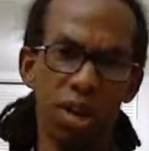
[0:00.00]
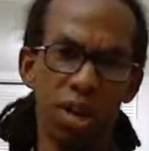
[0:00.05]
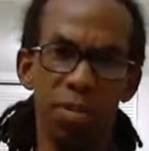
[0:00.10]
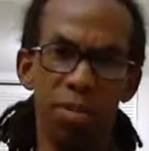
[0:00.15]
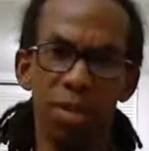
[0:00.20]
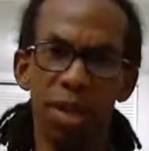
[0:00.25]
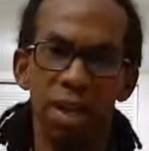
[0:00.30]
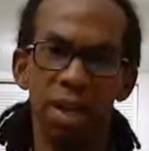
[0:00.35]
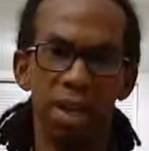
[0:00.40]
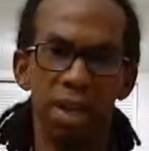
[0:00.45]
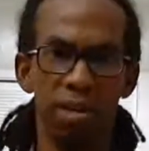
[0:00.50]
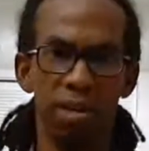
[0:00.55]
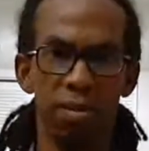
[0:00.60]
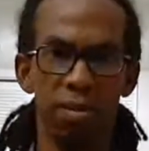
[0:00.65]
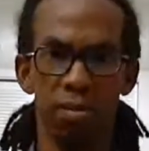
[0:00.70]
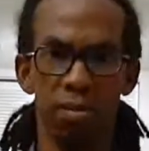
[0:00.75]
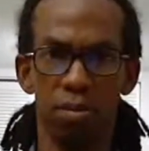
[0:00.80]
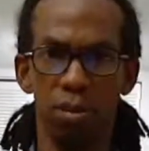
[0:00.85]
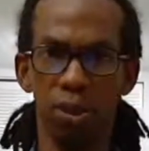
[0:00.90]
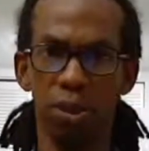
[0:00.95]
and make it
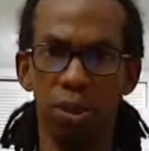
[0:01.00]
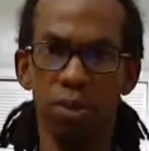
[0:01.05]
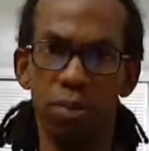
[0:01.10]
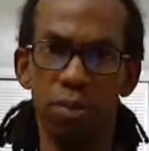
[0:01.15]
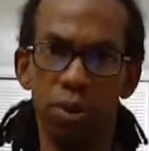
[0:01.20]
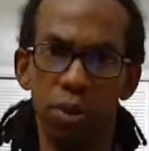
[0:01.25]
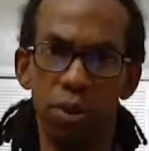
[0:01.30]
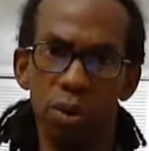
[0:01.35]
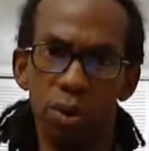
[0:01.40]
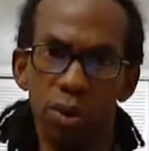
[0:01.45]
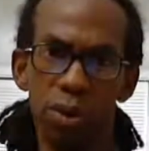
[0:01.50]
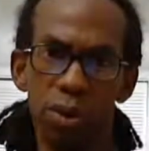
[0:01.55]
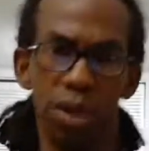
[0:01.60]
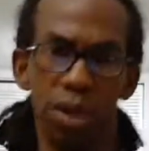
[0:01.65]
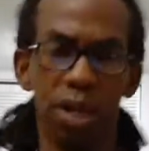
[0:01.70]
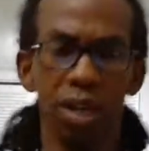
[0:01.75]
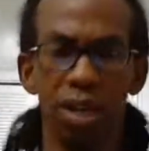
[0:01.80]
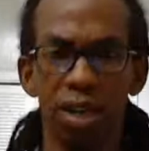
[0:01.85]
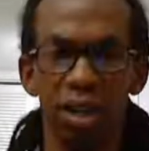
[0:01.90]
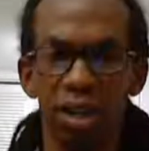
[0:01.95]
much
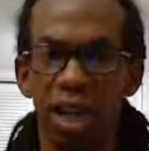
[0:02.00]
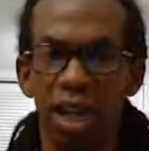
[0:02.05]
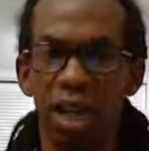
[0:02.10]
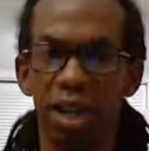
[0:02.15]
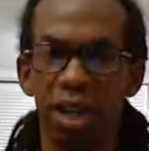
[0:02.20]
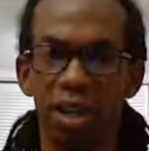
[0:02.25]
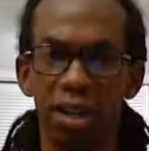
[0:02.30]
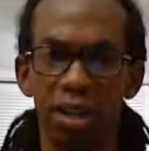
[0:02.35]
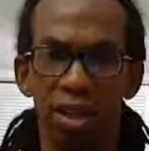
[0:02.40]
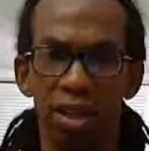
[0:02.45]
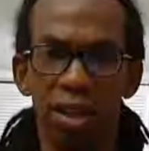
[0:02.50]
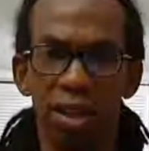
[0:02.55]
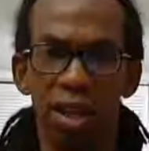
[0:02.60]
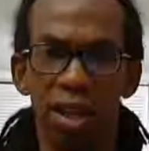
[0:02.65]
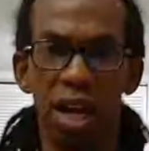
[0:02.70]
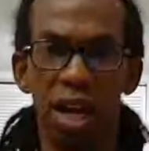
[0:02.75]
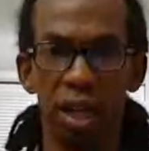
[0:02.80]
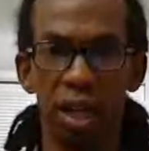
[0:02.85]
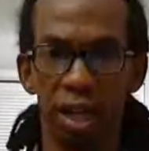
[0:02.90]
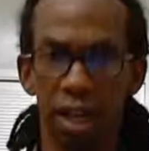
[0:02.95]
more like
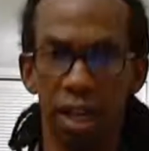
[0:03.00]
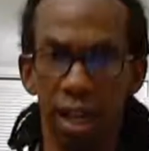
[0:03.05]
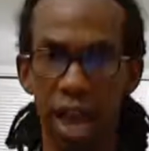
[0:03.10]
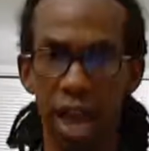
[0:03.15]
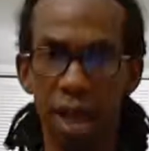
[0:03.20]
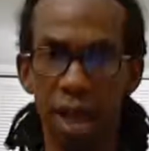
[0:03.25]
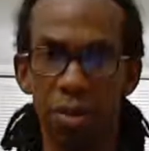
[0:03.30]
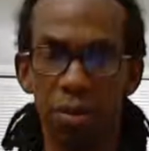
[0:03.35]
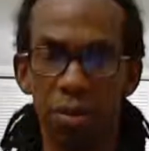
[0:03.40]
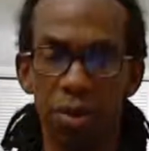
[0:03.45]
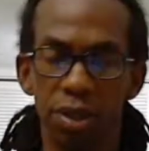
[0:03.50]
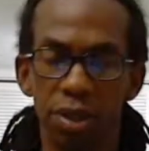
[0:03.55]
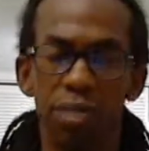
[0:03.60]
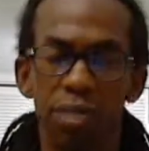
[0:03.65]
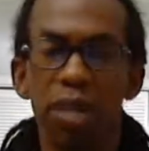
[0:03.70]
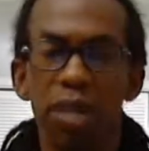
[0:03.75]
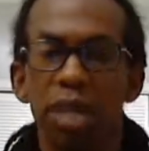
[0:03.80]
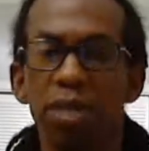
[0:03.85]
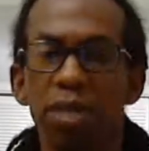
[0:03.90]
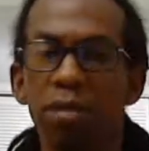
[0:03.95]
a
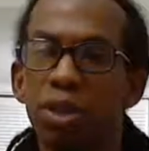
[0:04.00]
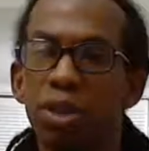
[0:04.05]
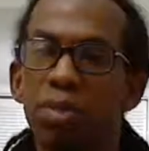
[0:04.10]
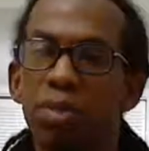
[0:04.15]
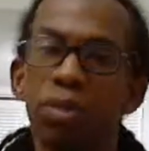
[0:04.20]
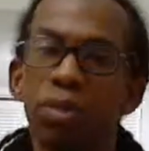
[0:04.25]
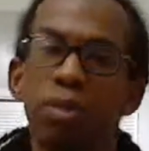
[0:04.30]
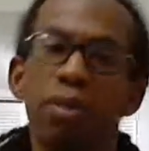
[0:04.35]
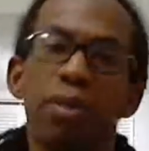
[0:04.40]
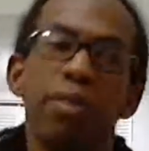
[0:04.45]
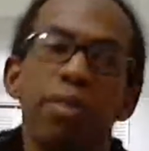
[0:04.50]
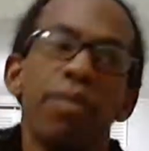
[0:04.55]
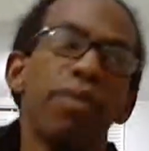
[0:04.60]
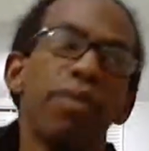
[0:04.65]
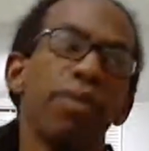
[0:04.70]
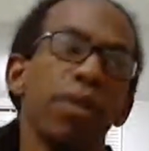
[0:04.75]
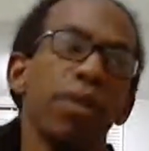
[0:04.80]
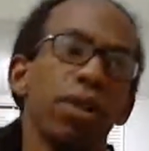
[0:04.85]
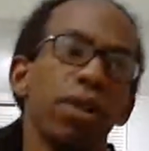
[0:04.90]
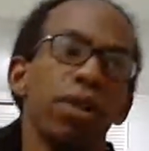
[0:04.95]
glamorous, make it much more
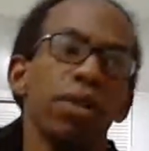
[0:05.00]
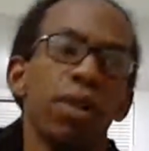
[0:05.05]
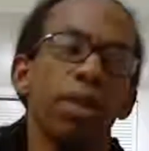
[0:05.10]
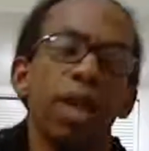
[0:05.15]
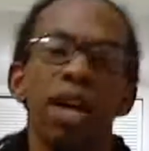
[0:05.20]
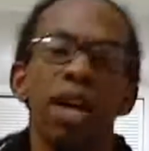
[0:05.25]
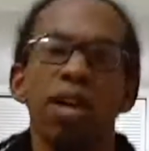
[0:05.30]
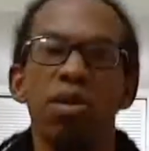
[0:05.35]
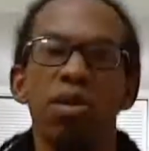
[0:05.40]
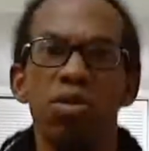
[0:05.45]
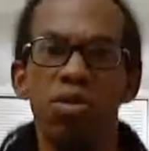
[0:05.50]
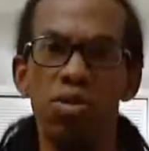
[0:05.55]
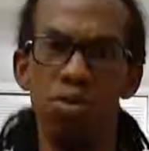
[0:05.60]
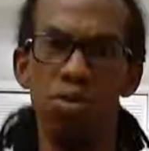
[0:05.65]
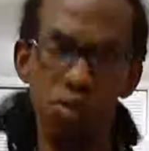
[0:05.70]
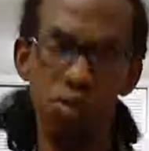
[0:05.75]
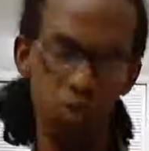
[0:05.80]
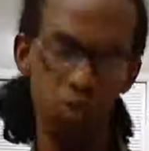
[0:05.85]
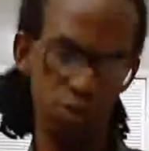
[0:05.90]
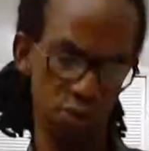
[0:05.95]
feel like,
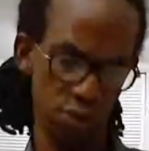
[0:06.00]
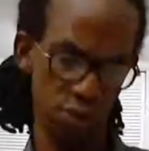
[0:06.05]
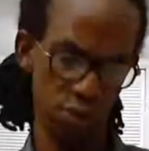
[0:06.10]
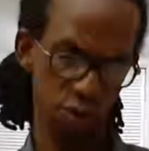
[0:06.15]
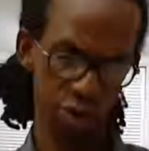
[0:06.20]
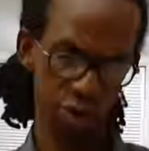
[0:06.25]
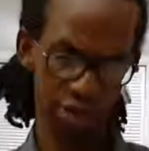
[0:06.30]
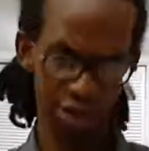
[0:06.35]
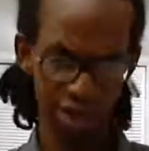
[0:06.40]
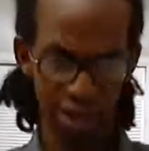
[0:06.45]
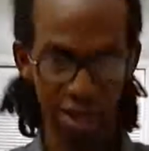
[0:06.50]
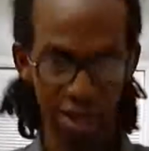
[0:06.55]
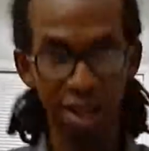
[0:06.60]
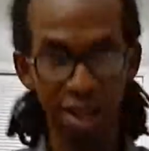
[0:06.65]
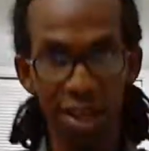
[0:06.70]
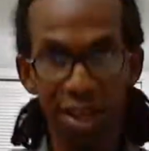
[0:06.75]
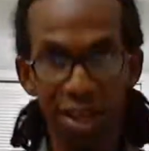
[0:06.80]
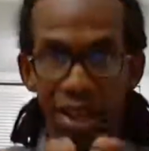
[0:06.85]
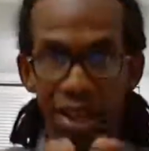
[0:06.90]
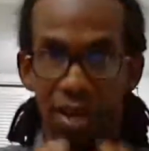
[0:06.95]
ooh,
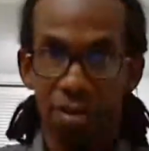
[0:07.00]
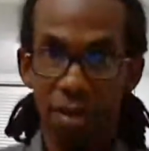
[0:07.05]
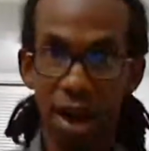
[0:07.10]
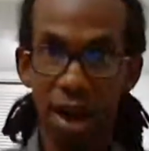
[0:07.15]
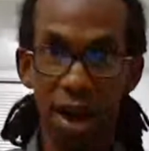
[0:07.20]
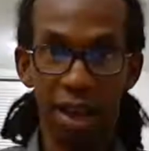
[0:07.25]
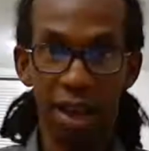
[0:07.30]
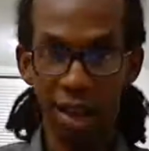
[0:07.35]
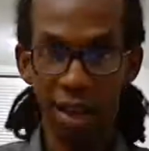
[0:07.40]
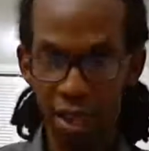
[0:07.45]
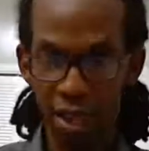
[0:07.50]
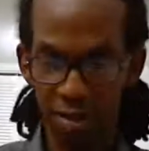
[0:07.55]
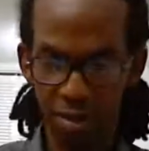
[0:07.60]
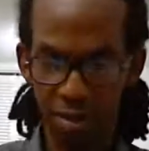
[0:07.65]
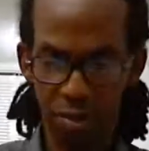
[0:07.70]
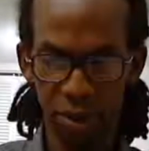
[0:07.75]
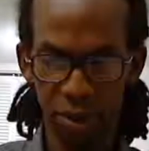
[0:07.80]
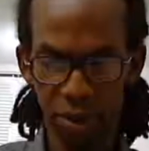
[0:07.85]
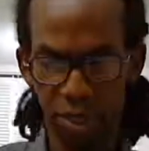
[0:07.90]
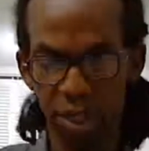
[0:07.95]
wow, I can't
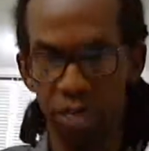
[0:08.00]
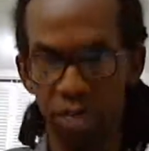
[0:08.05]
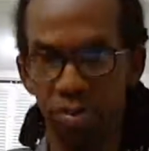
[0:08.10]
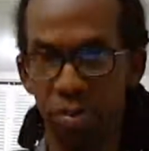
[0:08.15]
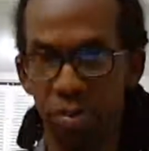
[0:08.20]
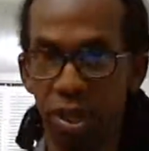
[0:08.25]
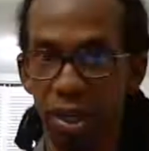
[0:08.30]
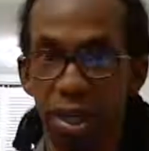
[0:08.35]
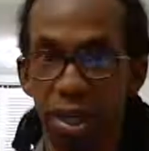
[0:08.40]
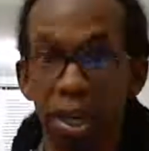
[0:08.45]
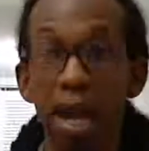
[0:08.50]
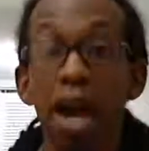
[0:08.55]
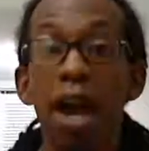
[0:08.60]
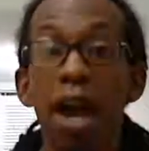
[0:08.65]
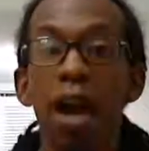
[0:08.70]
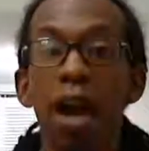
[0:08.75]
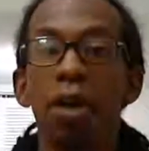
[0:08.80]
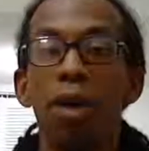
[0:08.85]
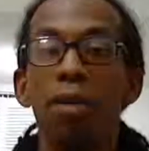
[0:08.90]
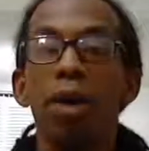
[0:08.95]
even put this book
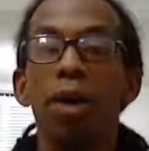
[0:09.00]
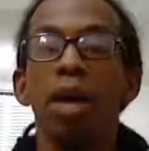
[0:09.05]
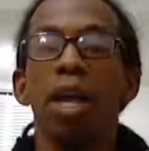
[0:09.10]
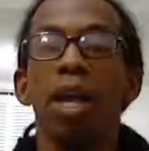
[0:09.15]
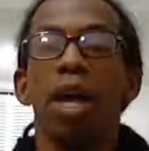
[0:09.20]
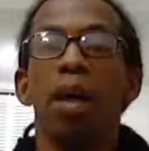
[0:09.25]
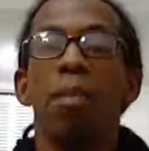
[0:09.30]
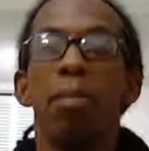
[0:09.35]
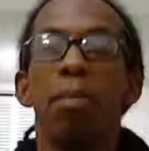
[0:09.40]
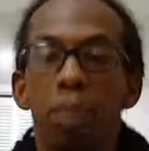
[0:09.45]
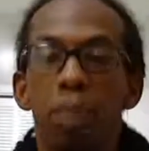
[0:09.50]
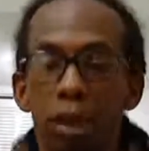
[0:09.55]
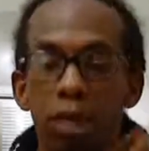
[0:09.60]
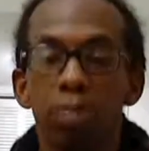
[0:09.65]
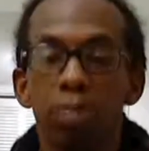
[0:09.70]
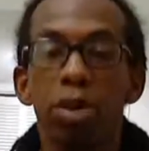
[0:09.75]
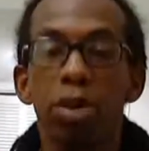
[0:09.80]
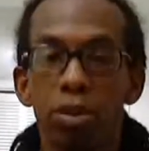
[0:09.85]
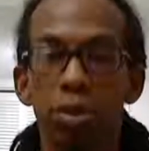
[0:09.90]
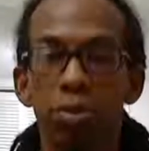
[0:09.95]
down.
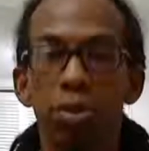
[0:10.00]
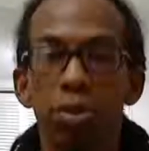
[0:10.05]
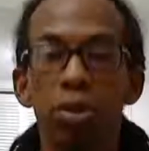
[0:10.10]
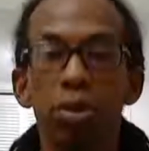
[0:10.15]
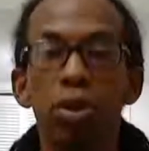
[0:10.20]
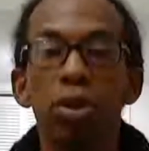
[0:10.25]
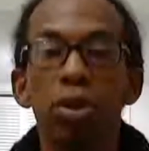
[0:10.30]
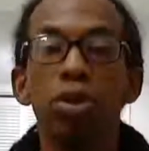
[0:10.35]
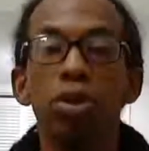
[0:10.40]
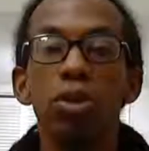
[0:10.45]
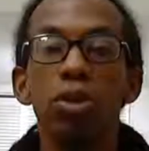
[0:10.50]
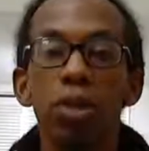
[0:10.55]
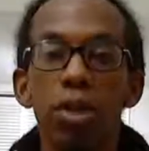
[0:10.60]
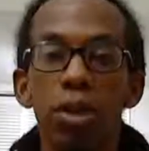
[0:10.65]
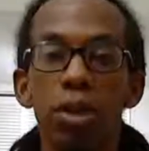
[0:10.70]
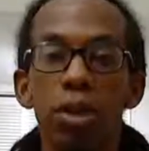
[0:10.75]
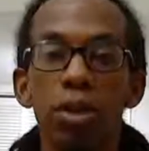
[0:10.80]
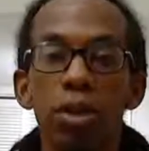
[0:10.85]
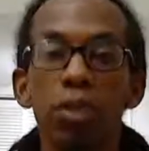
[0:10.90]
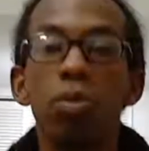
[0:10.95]
But much more,
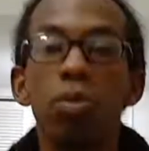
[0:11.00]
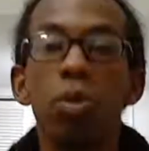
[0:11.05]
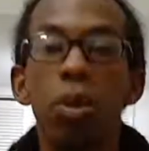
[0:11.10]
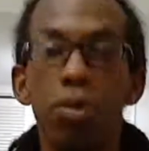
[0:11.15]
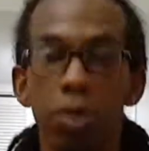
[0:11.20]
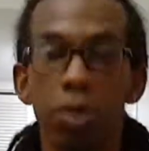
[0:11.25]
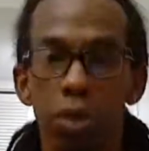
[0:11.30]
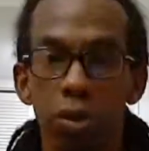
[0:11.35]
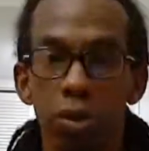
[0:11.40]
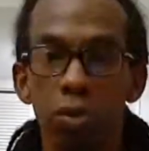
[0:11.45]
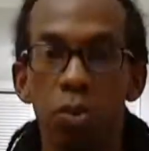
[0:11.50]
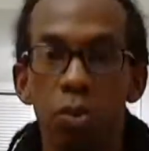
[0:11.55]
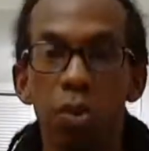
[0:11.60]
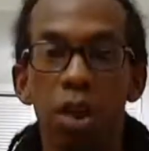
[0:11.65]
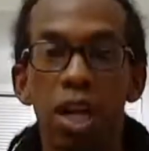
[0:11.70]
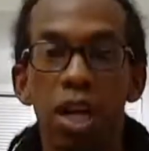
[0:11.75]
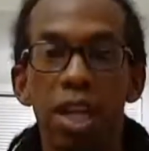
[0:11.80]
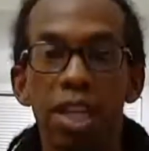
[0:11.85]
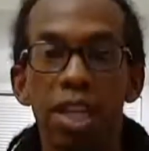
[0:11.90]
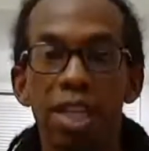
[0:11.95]
you want
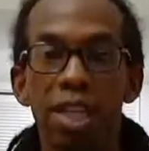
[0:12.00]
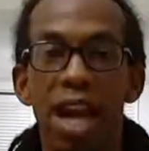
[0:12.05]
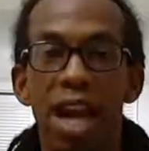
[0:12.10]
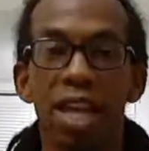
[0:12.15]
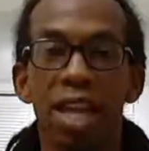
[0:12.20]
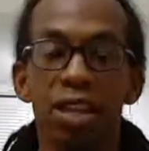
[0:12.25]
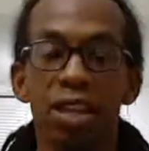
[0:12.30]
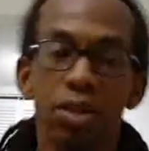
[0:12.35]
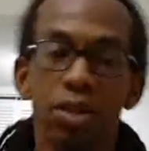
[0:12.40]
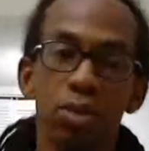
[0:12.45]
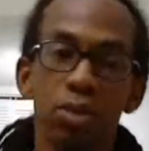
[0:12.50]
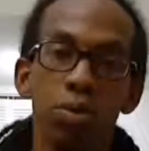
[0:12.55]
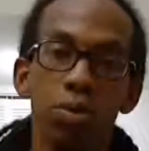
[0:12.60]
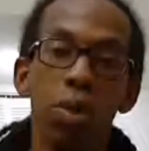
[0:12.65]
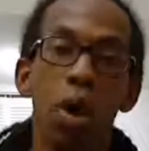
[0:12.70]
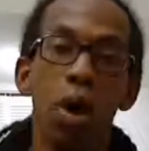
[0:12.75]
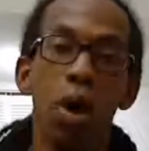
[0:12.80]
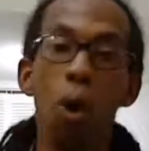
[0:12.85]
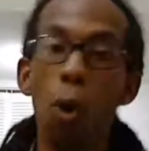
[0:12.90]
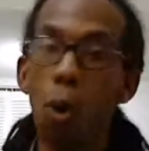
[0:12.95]
someone not
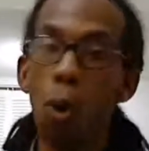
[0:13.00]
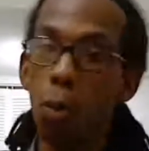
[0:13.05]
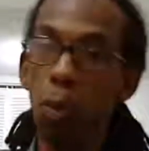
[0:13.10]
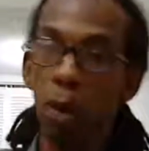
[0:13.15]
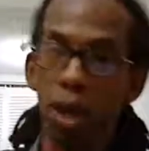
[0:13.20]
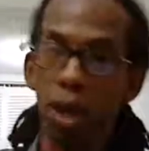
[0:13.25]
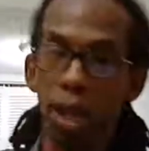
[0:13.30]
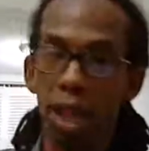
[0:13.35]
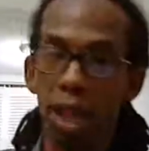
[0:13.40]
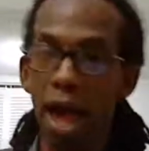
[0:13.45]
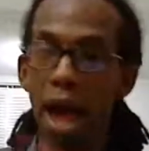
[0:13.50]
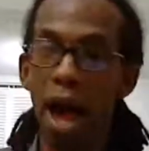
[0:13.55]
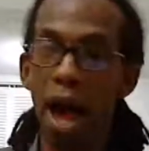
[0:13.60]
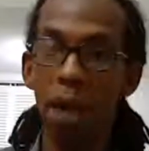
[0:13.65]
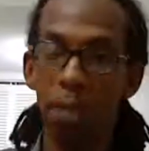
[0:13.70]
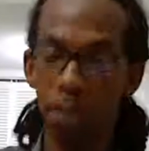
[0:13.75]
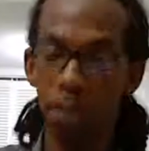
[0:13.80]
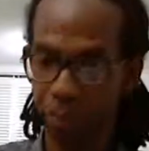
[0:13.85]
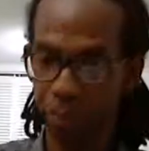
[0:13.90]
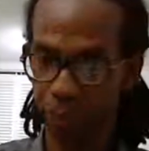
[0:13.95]
to
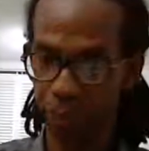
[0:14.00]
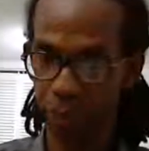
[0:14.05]
overlap